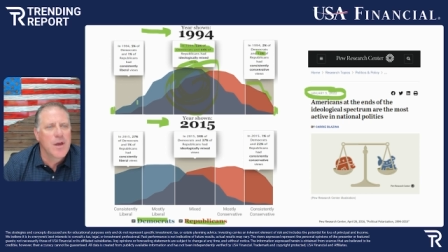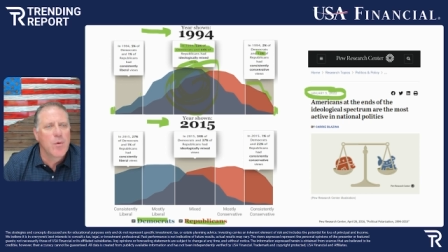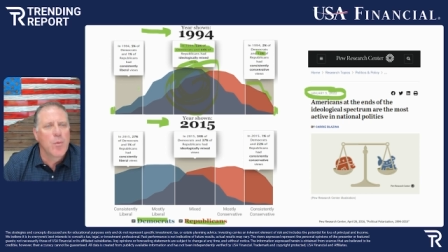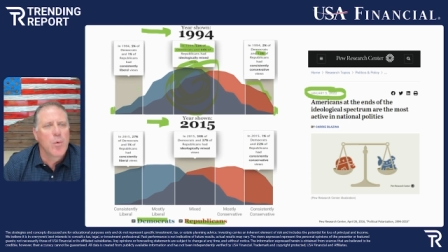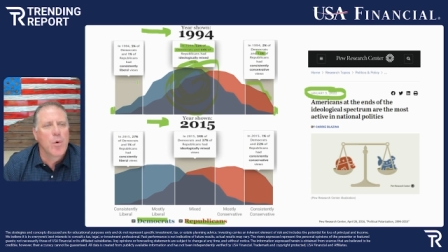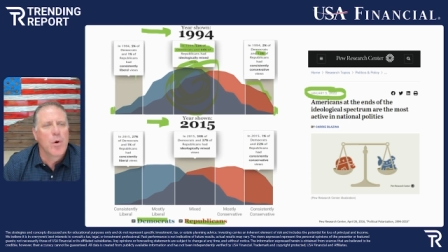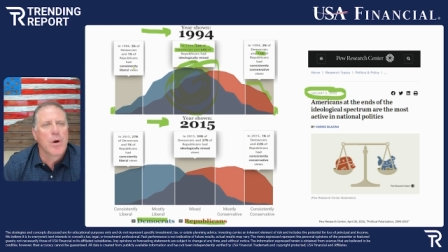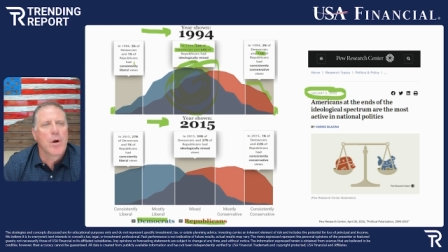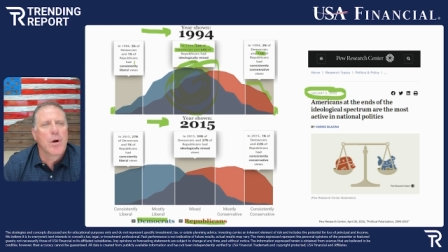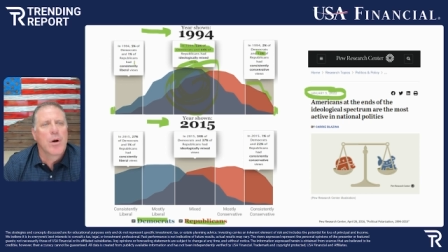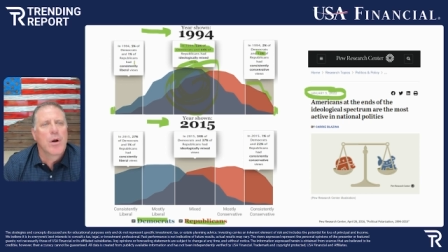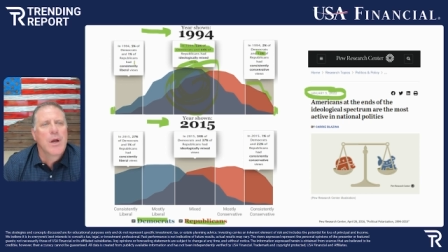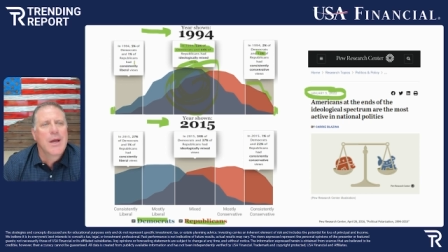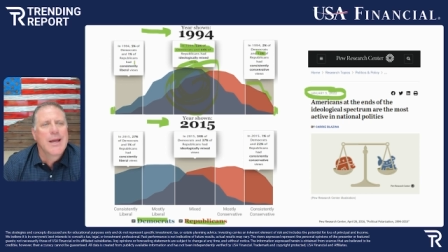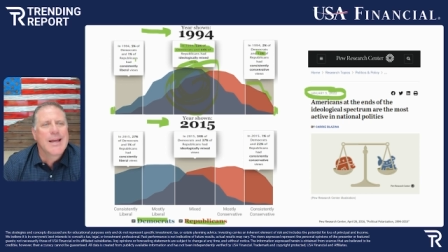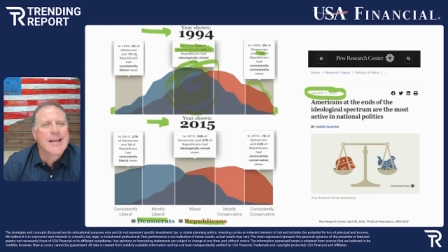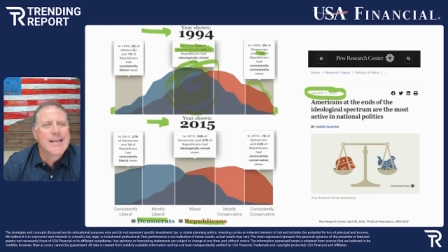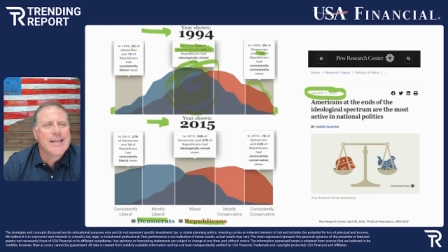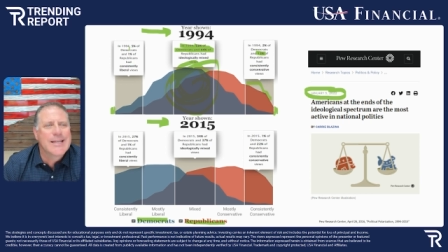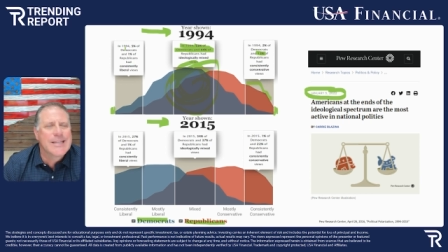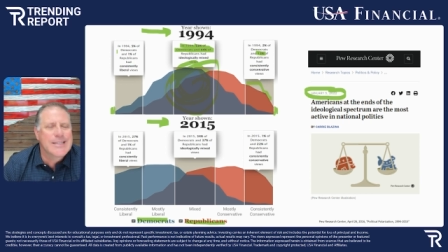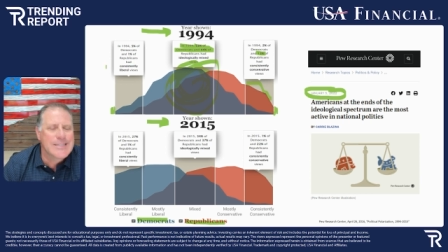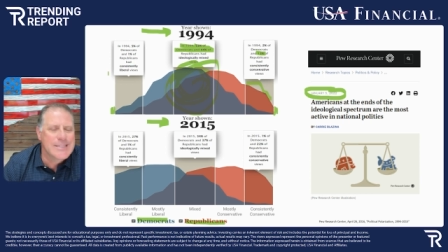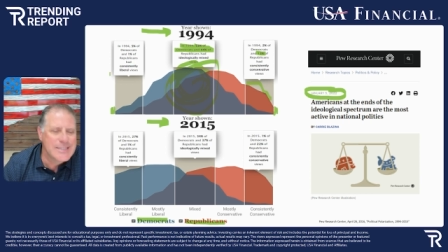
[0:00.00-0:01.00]
that were
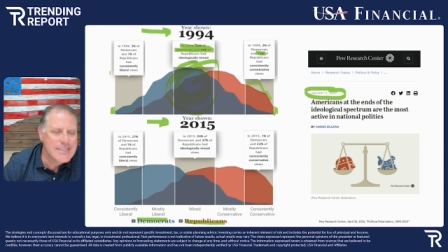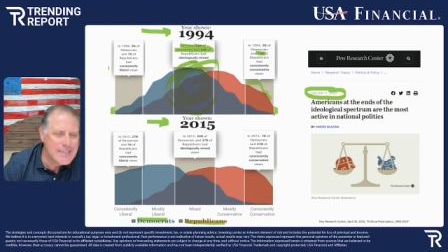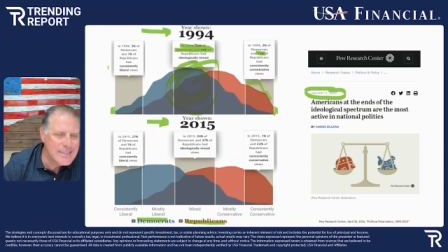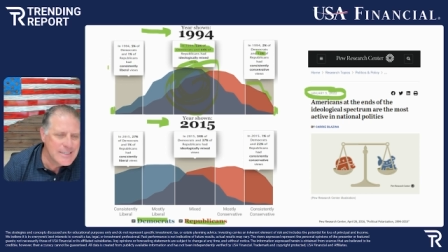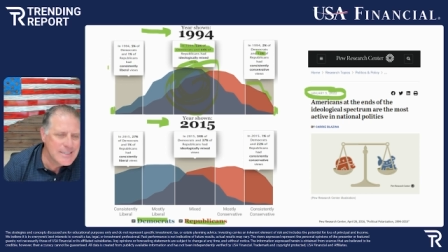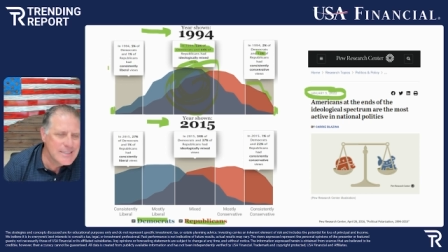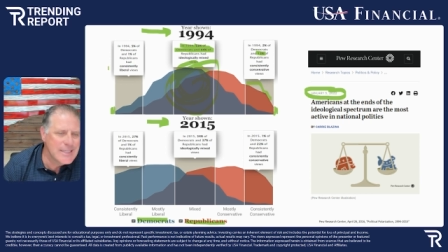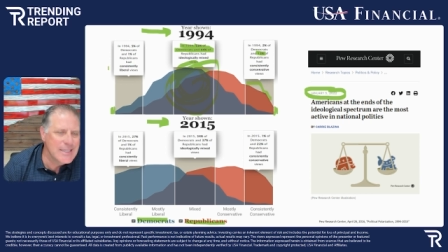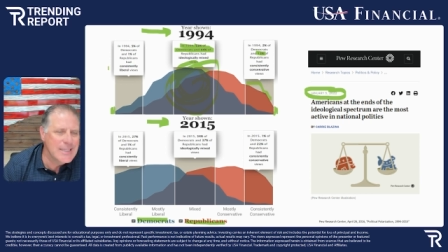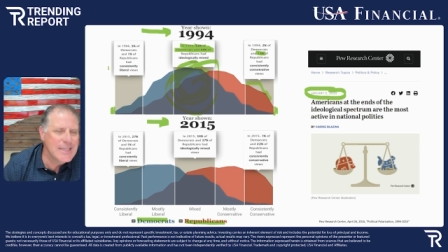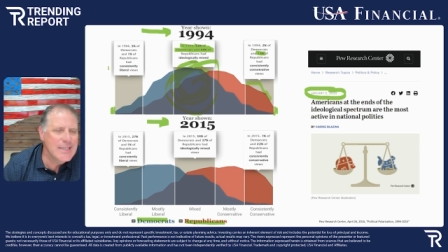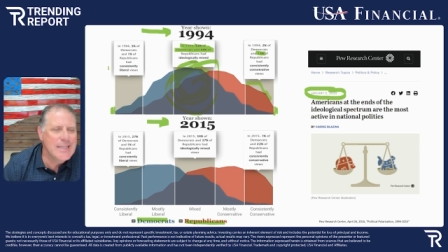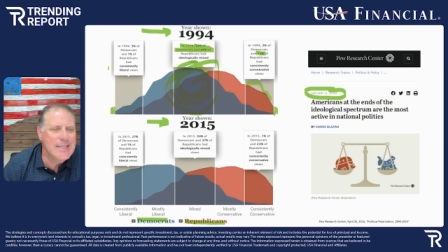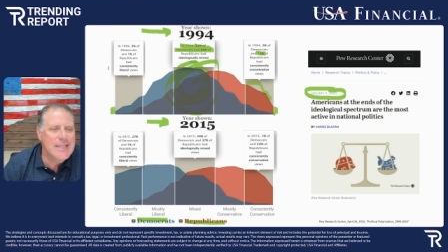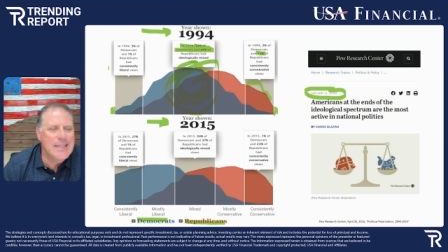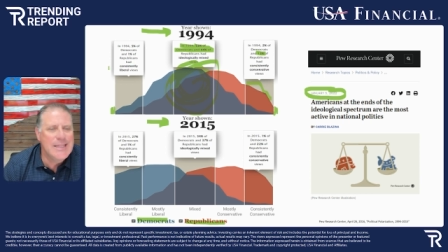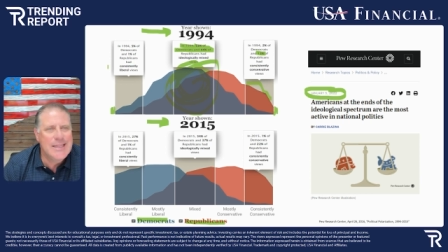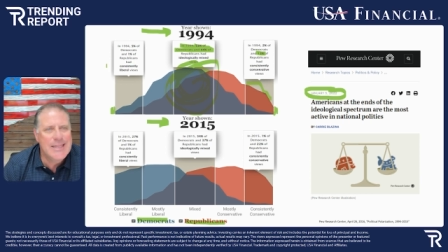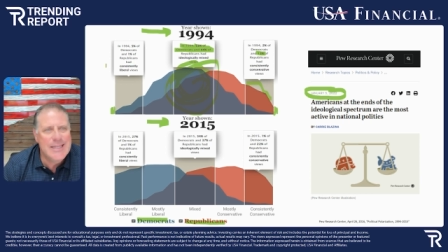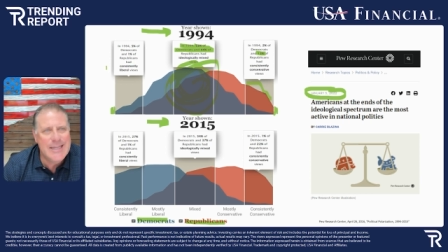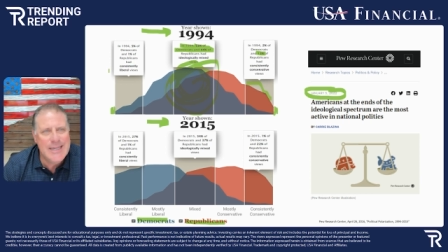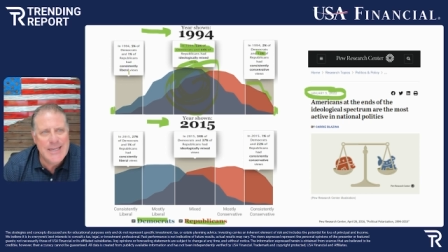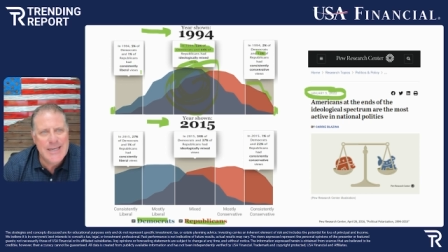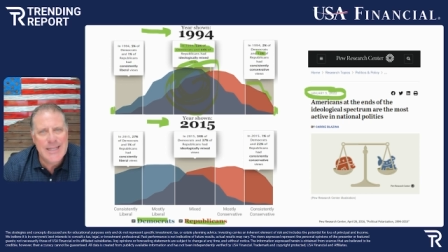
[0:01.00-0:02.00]
consistently
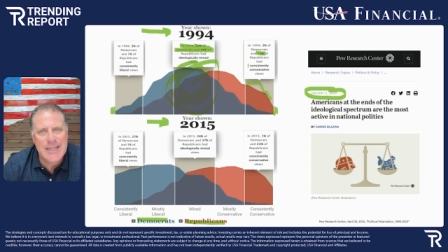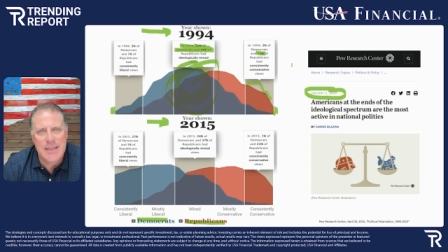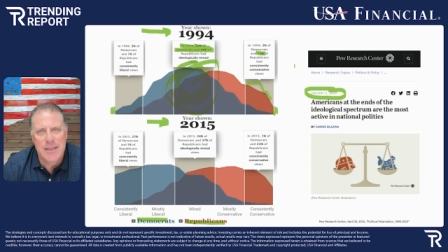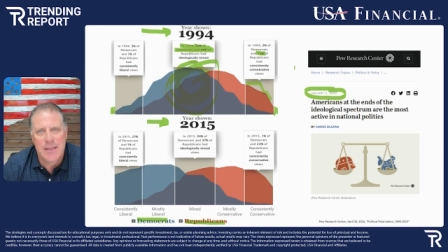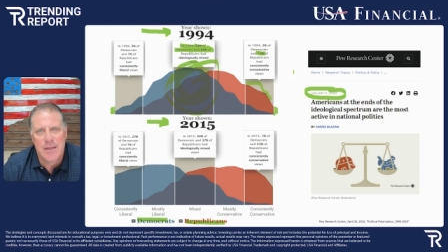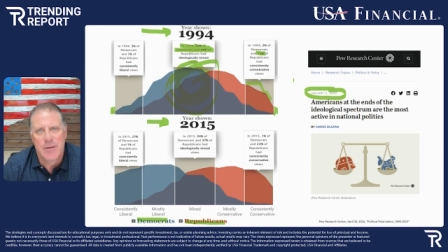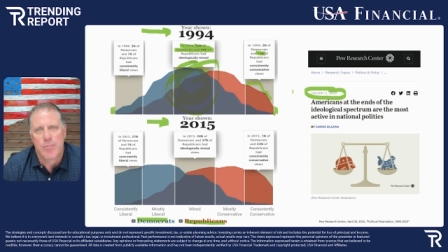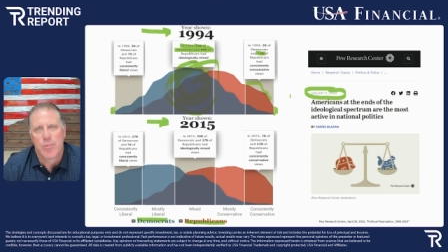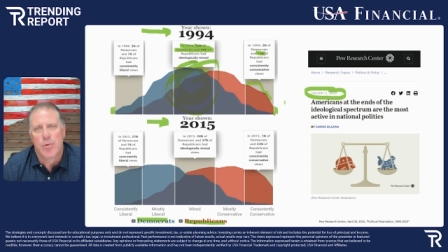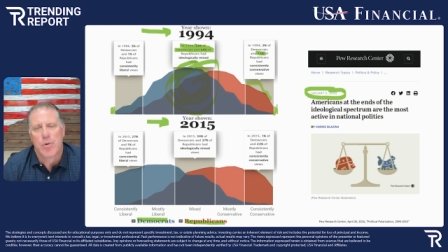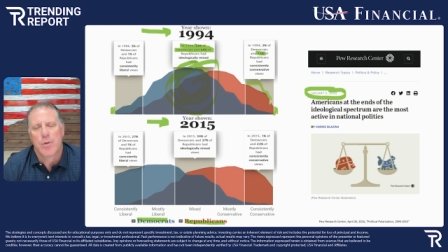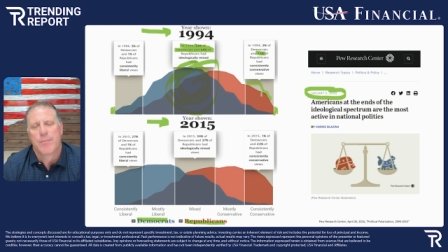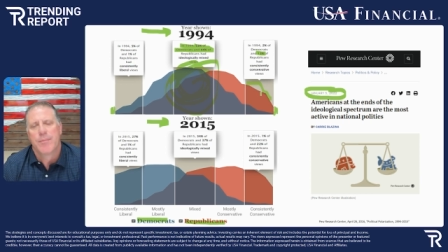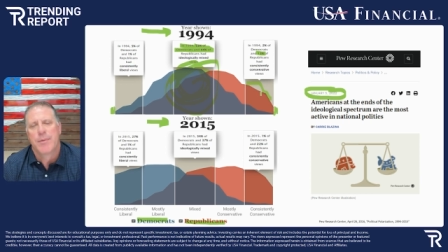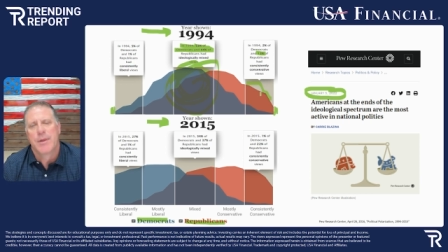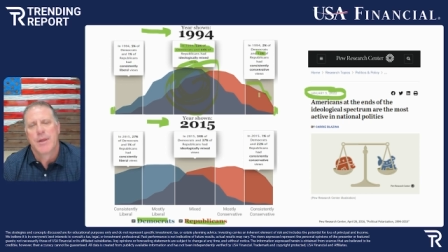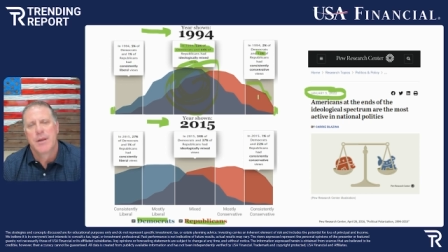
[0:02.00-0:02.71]
leaning liberal.